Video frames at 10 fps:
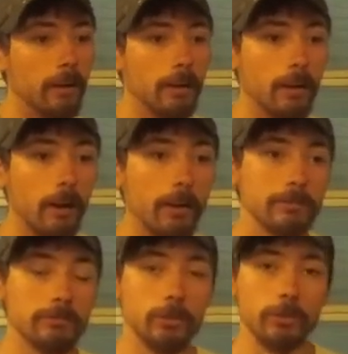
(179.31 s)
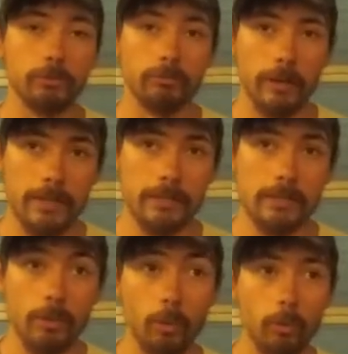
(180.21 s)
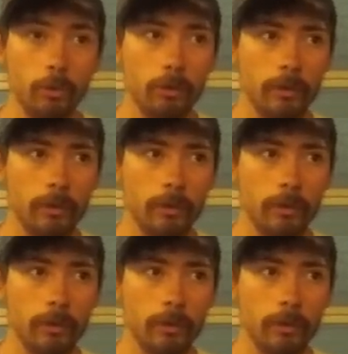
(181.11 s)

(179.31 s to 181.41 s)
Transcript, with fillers: uh, off-road races or